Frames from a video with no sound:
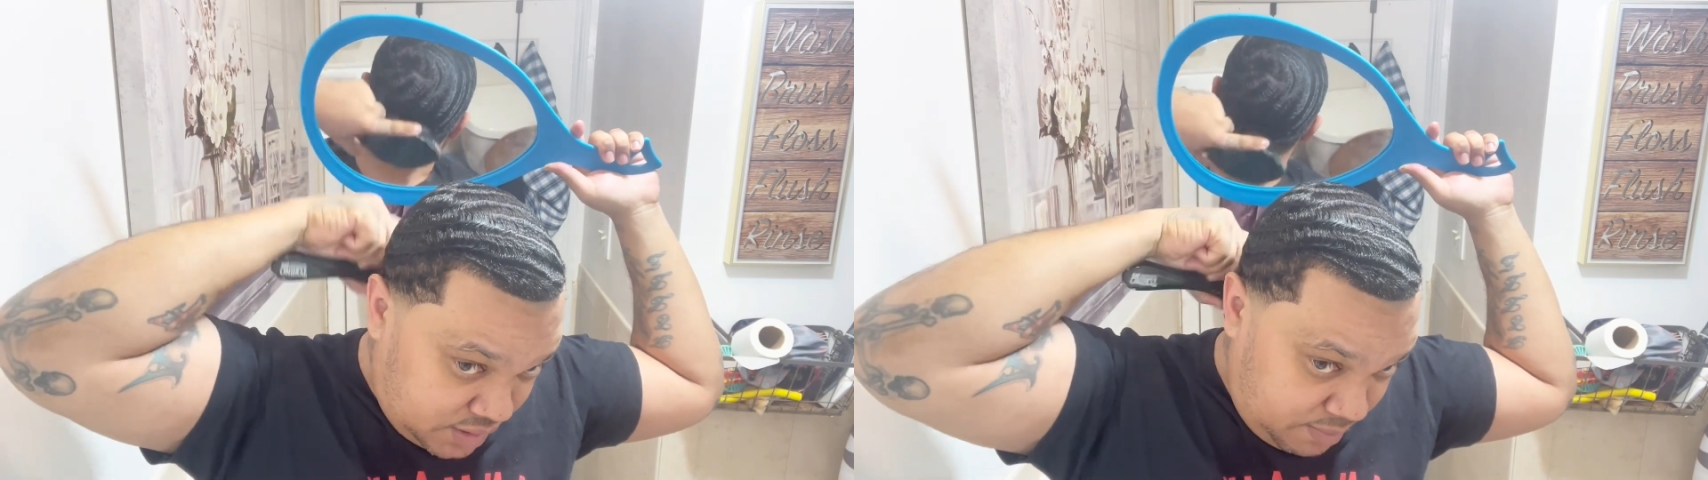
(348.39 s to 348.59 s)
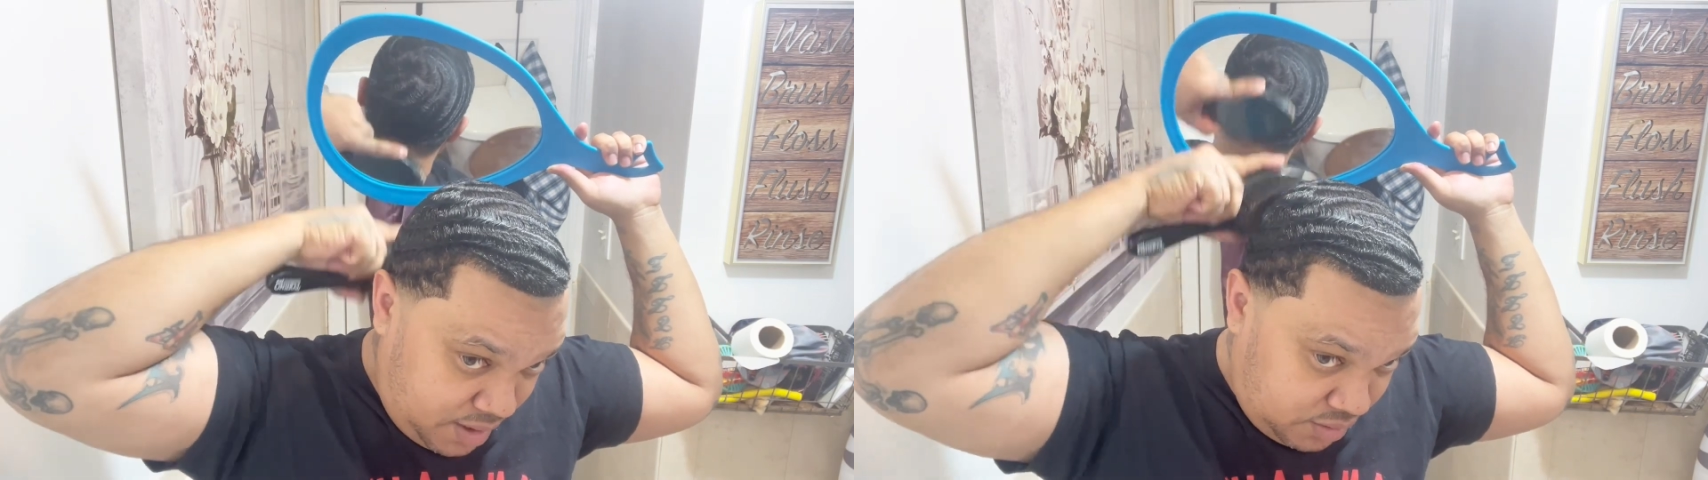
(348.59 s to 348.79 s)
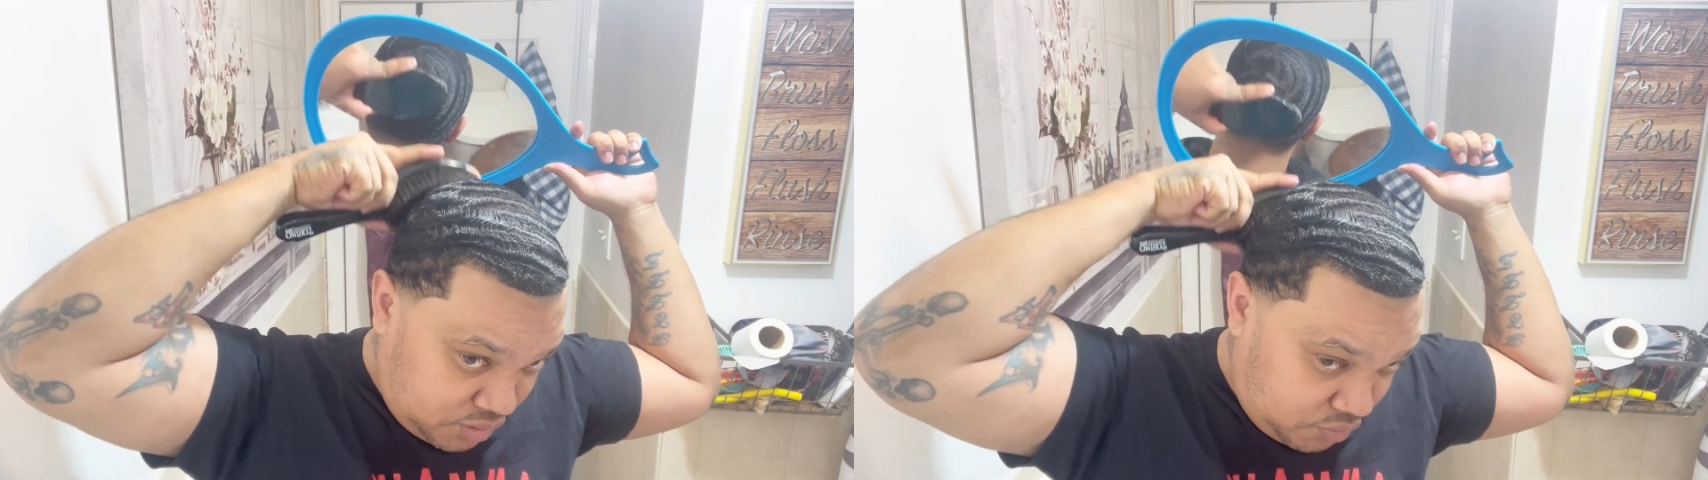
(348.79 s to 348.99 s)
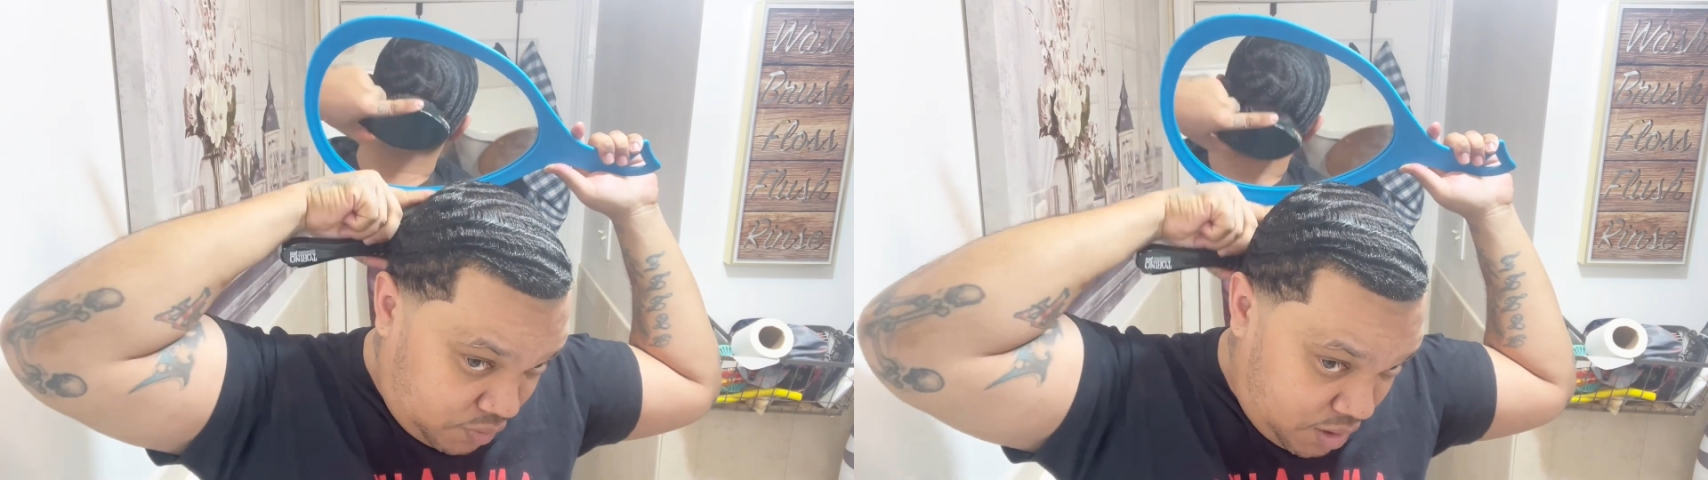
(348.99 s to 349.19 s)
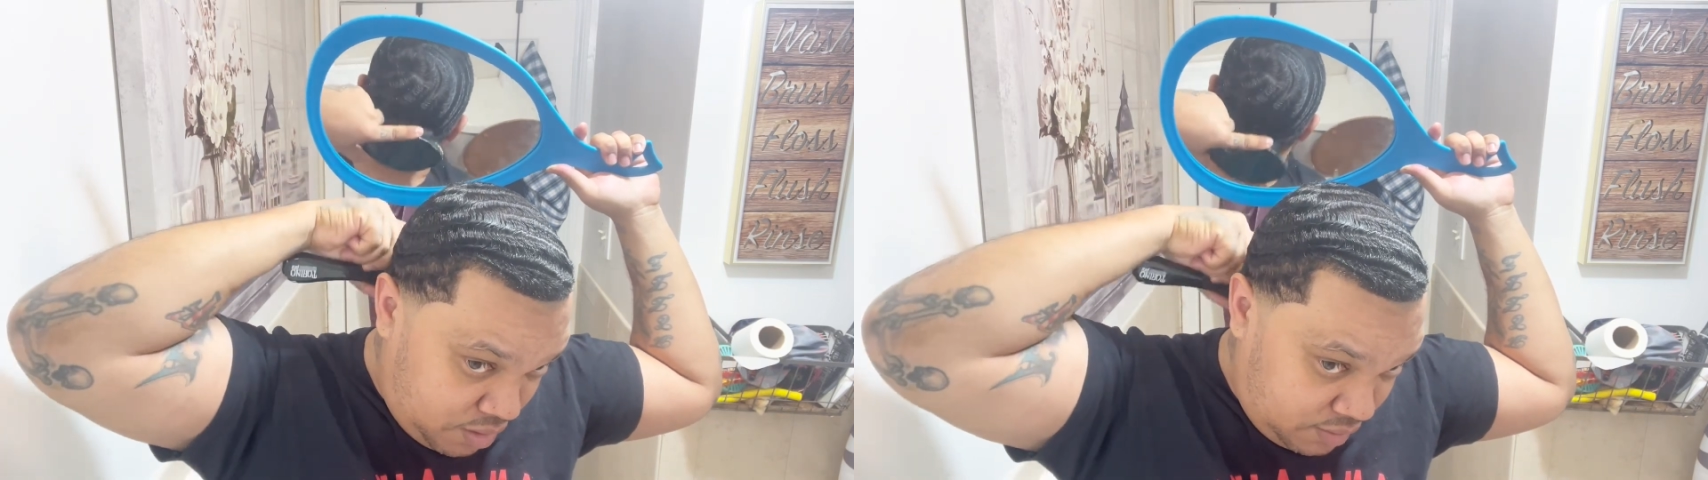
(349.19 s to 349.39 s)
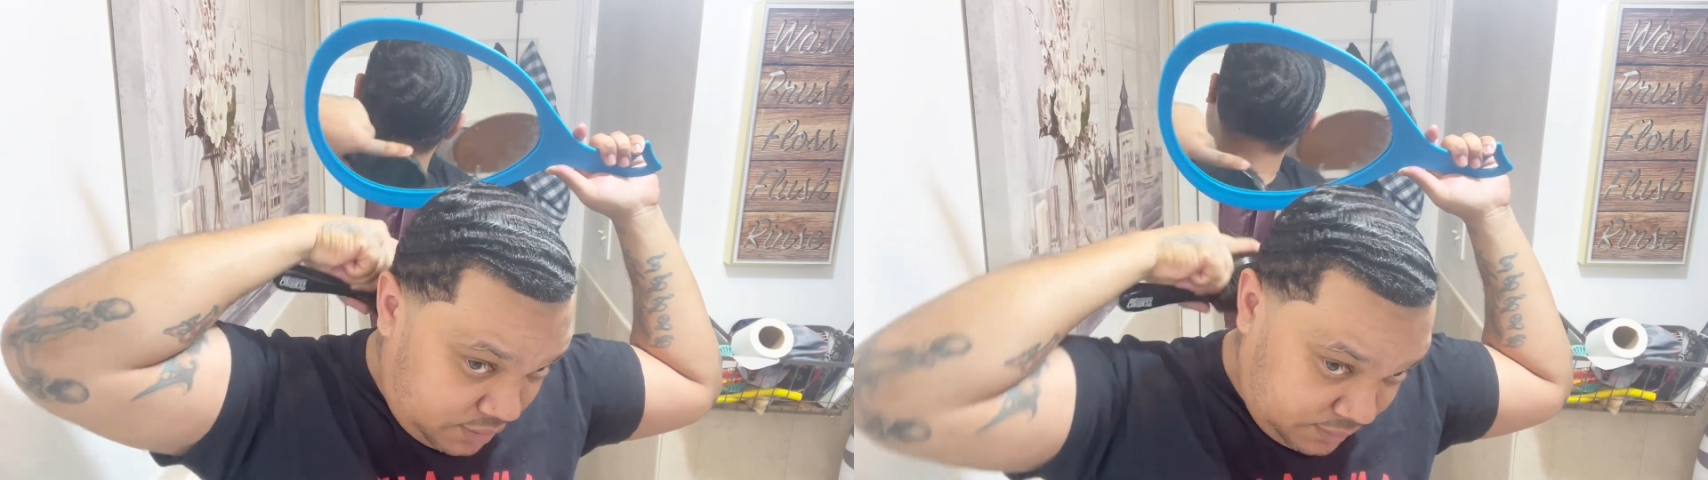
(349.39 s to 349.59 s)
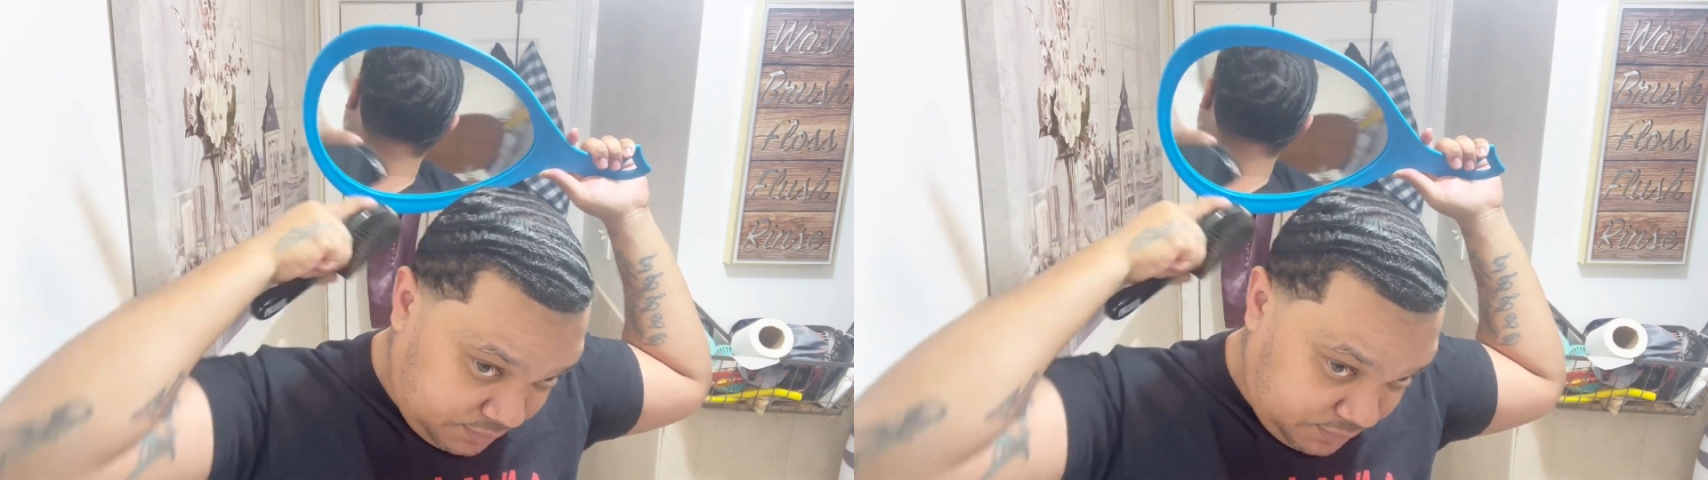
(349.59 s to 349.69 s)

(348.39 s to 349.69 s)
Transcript: about a swirl